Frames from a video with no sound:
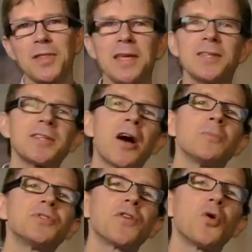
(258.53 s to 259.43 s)
these
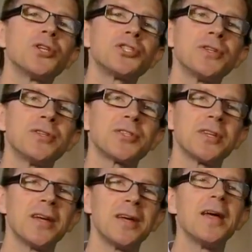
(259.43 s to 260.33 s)
types of questions
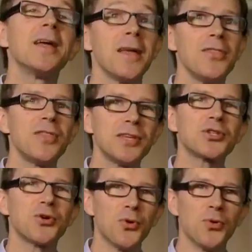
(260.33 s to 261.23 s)
in this
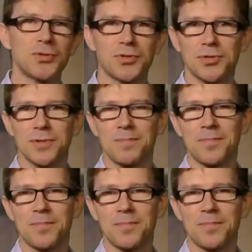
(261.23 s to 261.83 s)
course.